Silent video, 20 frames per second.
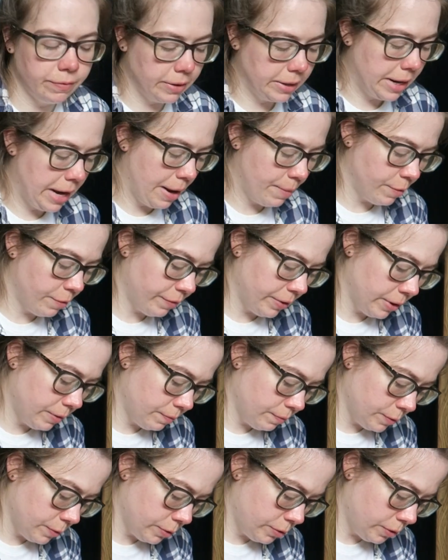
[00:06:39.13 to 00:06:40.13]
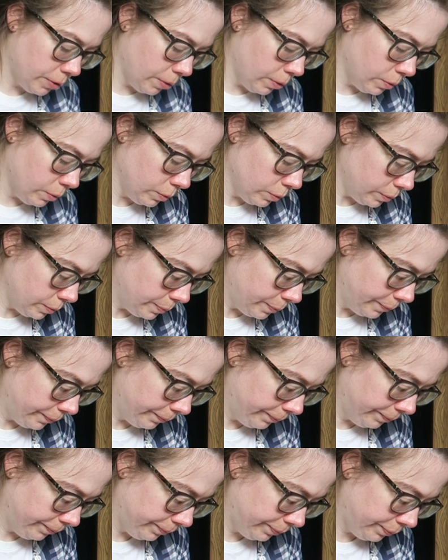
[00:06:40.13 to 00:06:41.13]
ever came of it. So
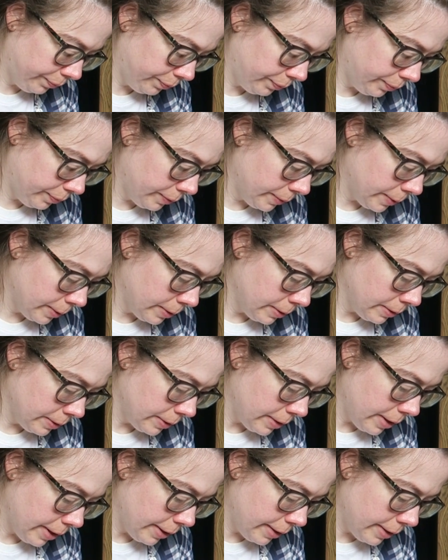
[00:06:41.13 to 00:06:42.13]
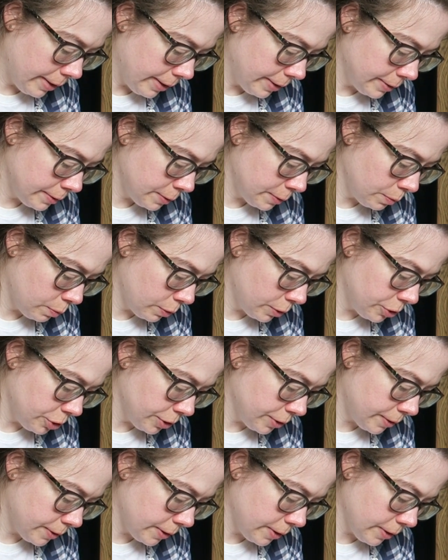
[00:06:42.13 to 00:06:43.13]
I guess we're
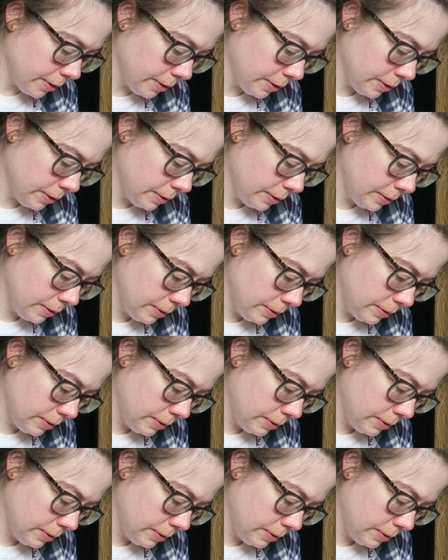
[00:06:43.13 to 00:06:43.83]
gonna